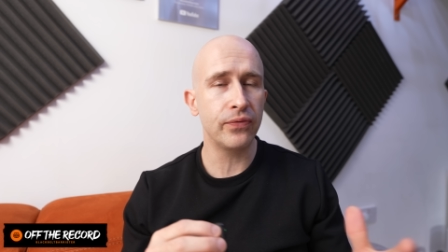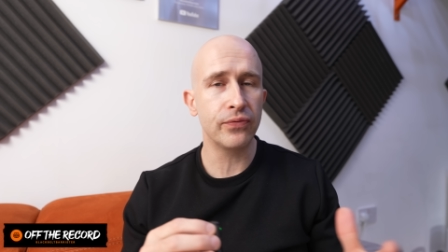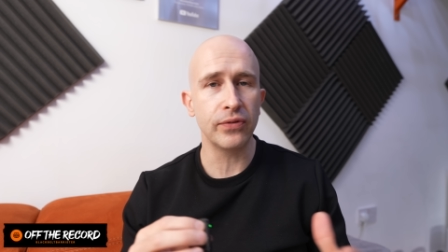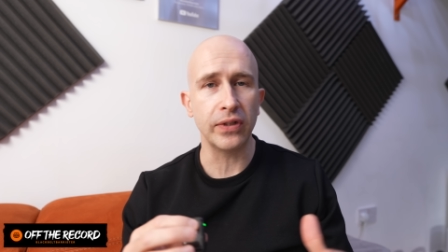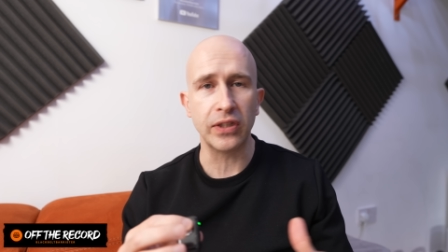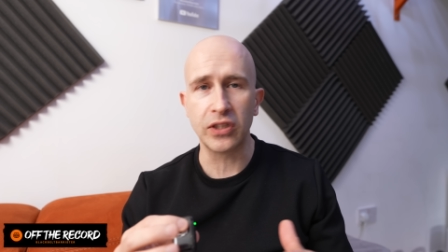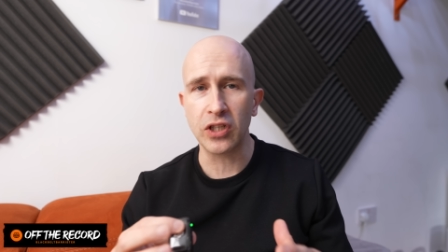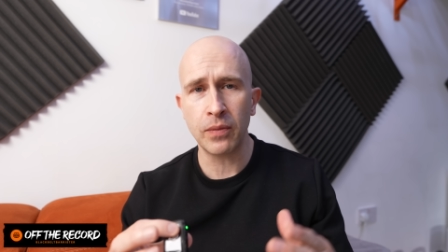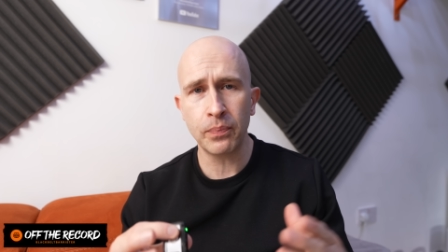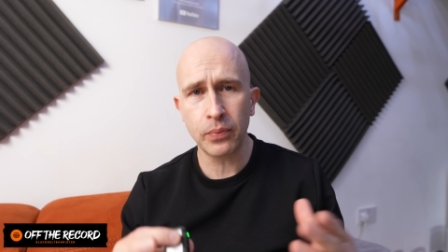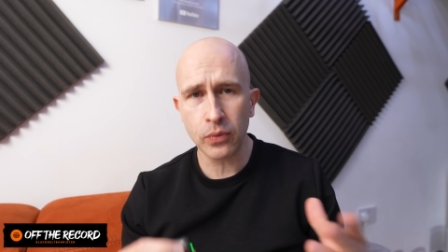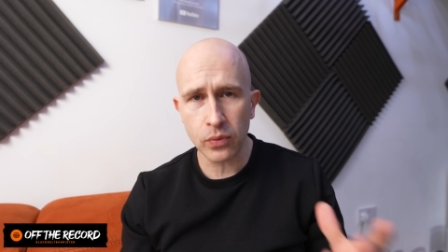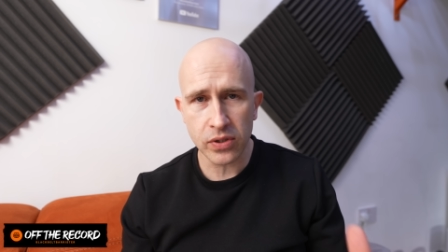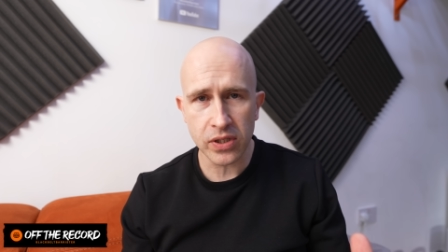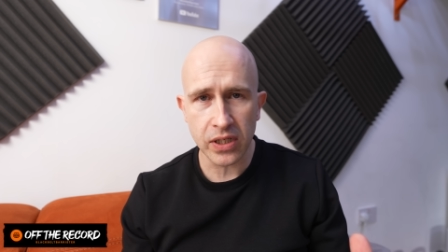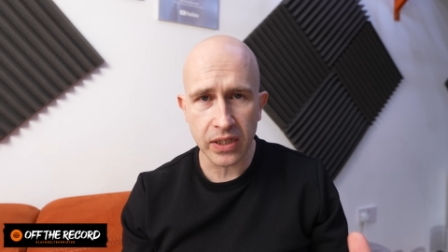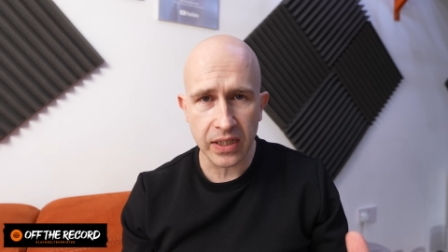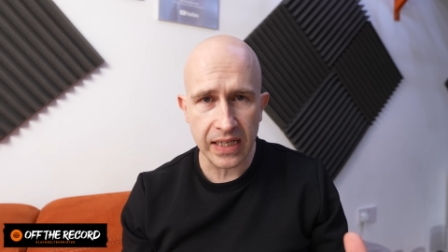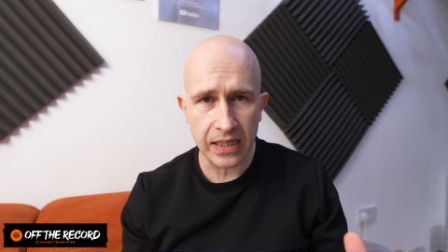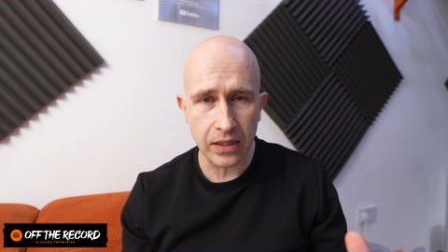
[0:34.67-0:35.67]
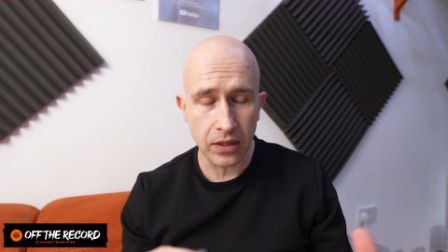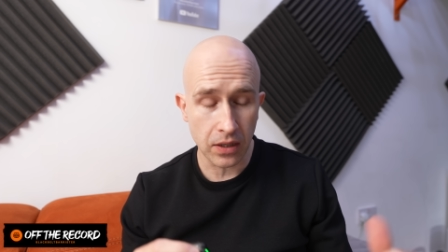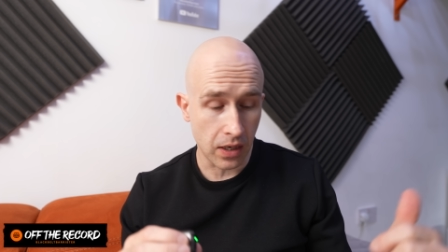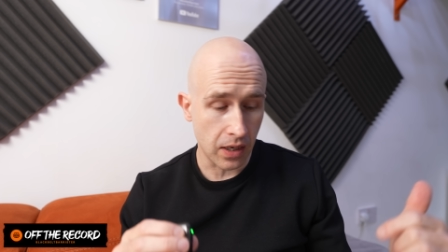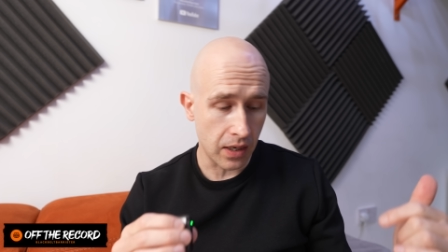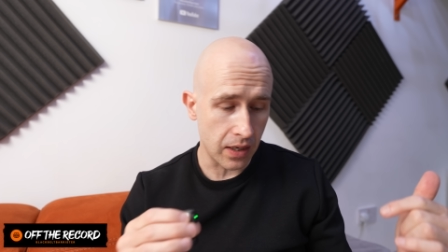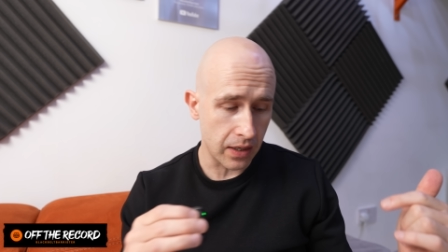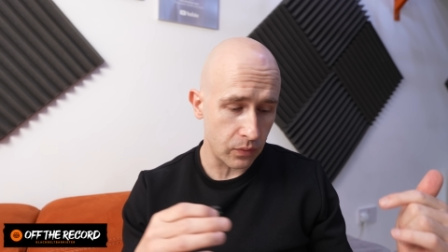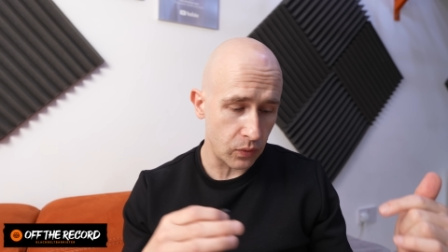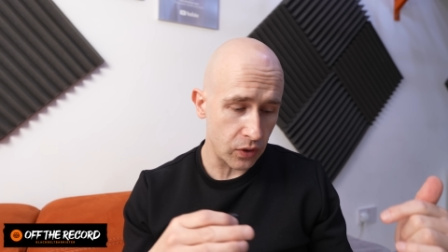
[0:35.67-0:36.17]
for example, Sadiq
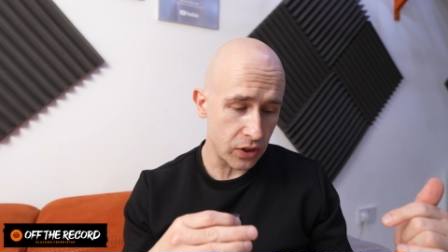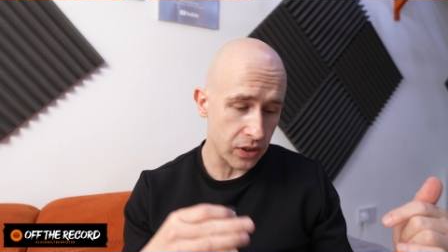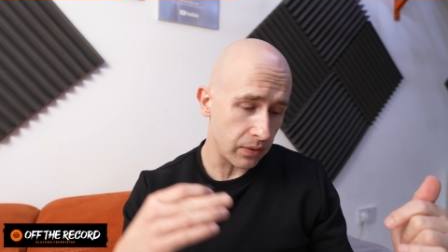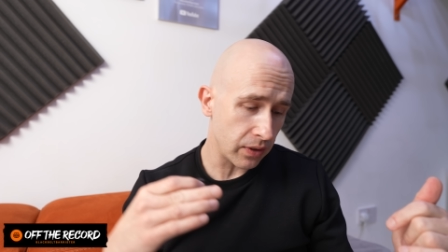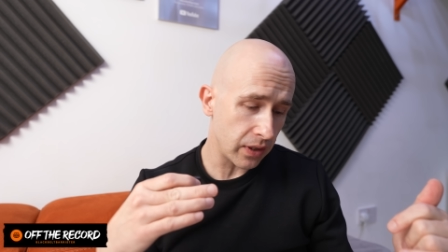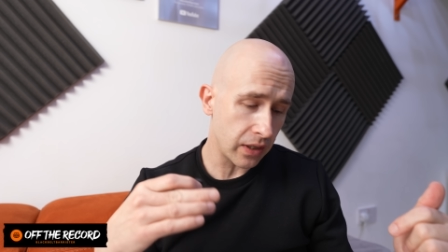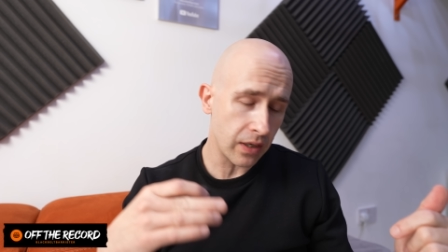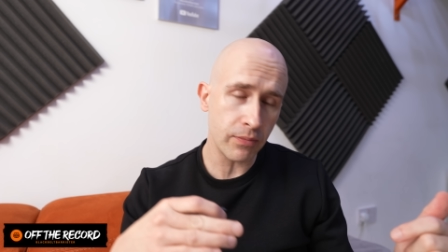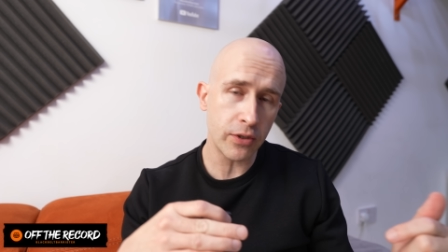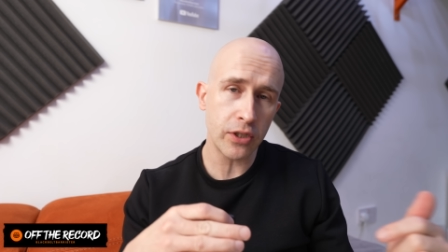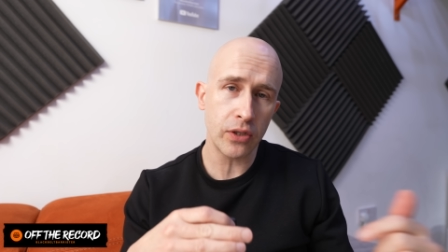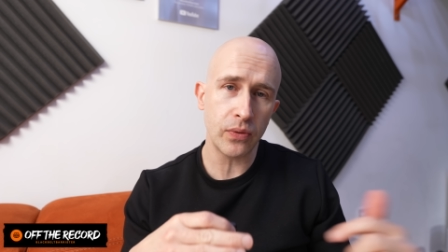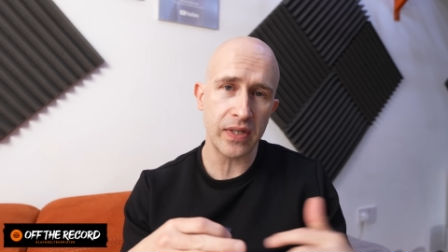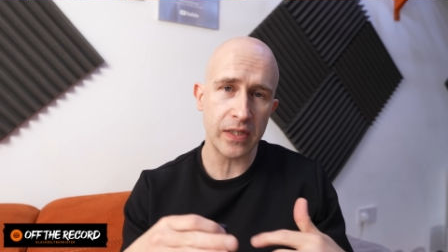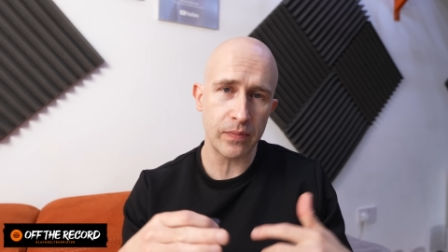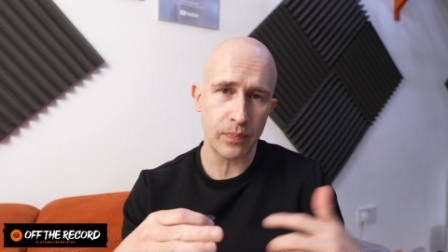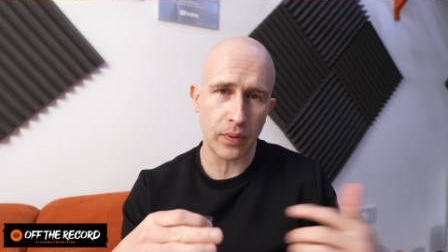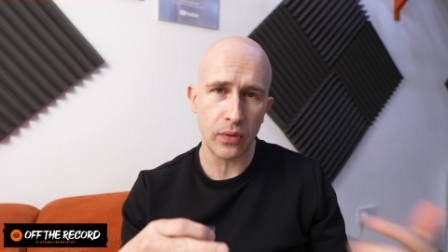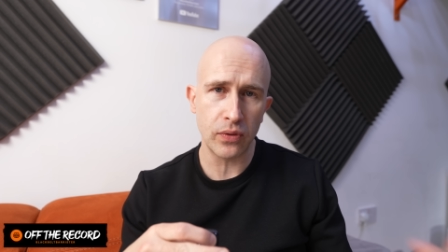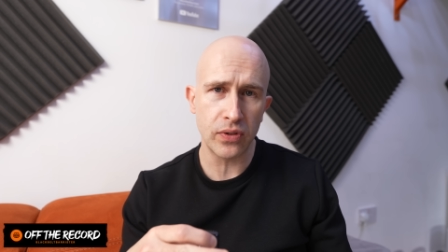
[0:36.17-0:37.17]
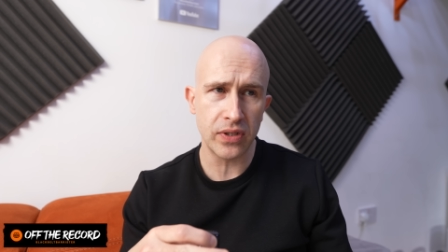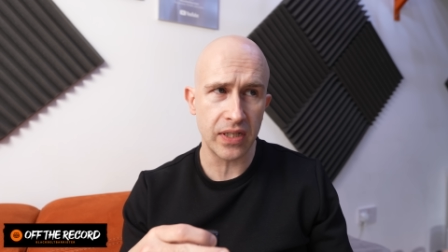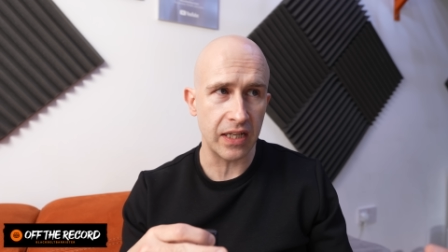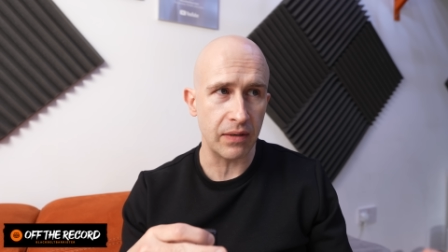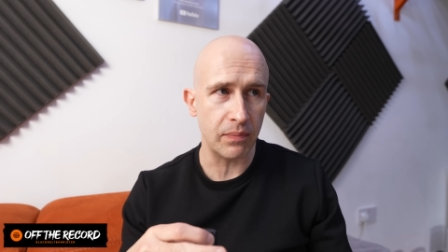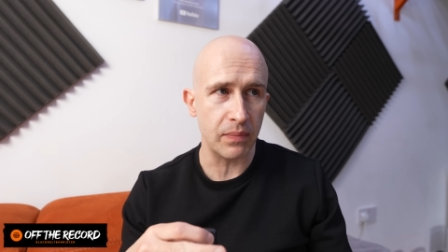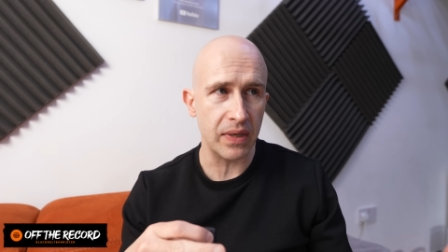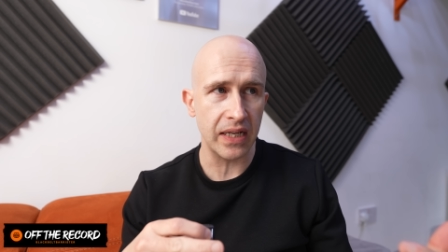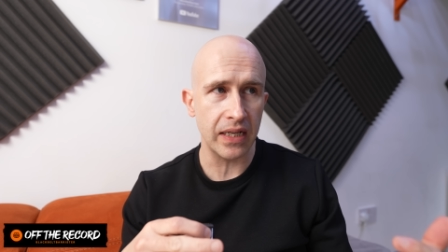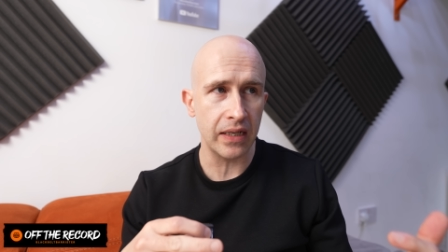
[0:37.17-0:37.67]
Khan, which I'm going to come to his post in
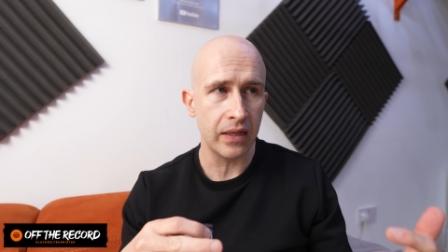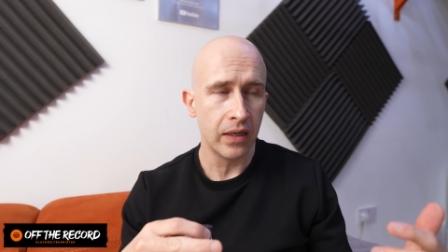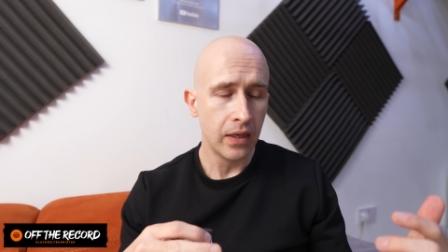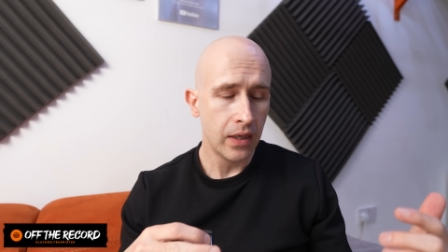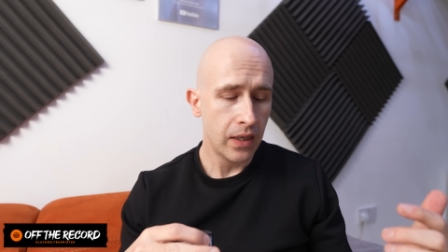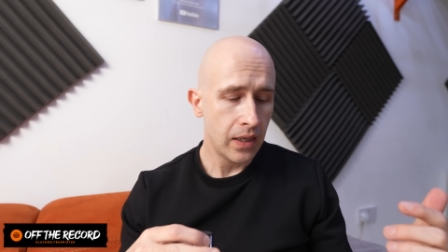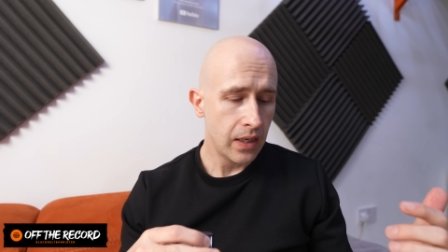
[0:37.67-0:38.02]
a minute.